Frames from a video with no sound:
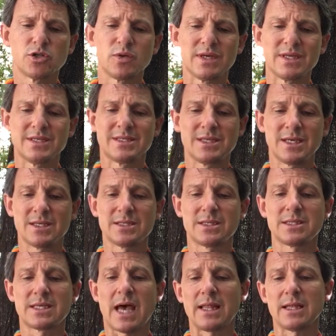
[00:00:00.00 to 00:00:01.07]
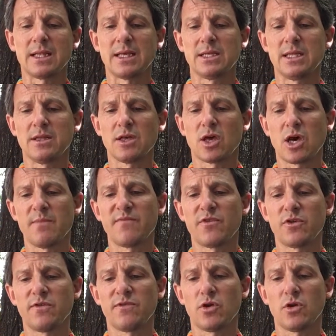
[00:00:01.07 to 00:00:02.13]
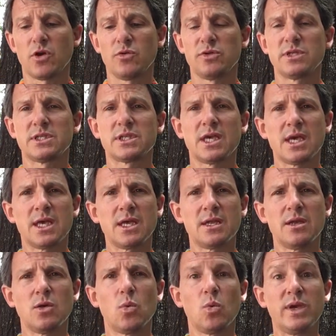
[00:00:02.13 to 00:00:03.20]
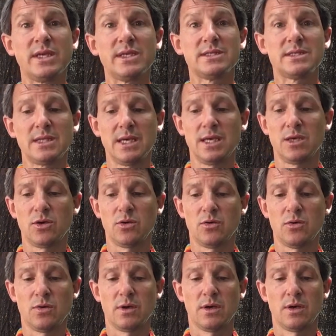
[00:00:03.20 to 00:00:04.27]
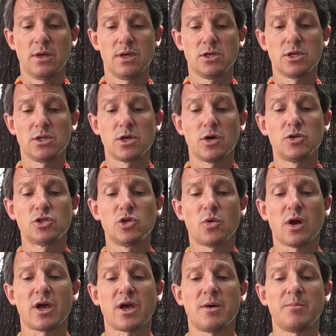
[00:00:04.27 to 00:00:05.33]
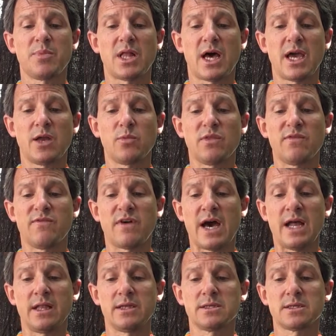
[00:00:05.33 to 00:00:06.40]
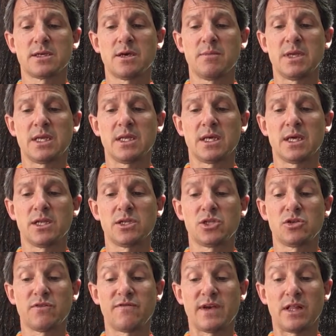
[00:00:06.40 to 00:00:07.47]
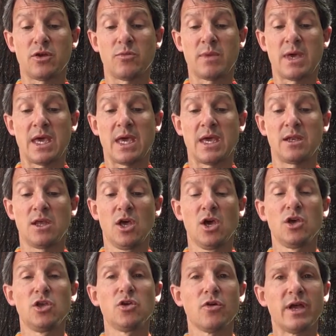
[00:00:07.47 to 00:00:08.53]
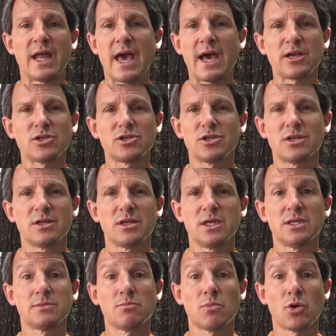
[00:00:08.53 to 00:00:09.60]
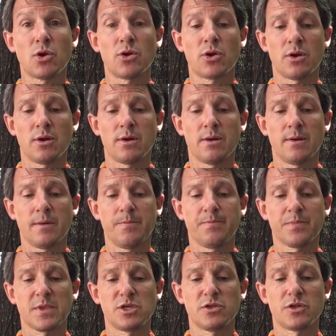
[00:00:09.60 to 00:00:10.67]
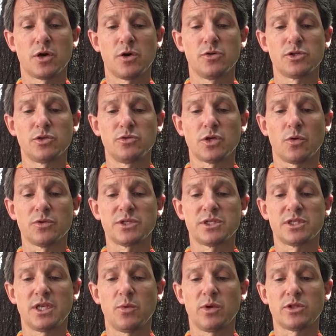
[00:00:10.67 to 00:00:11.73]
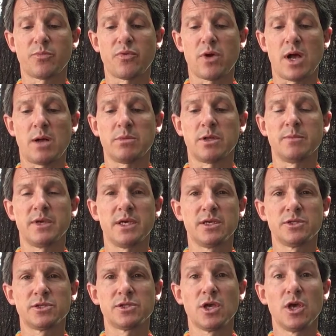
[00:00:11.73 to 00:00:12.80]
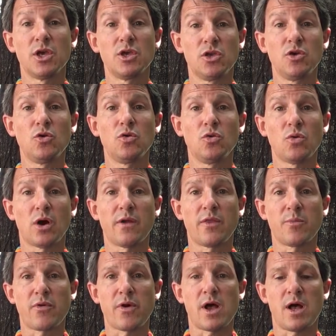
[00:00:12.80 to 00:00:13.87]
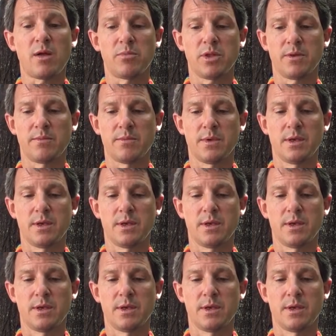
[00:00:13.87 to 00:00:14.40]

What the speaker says: who exist silently in the comfort of your own skin, we see you. To those who are compliant with violence committed against your fellow man, your inaction is murder. To those who don't see what the problem is, you are the problem.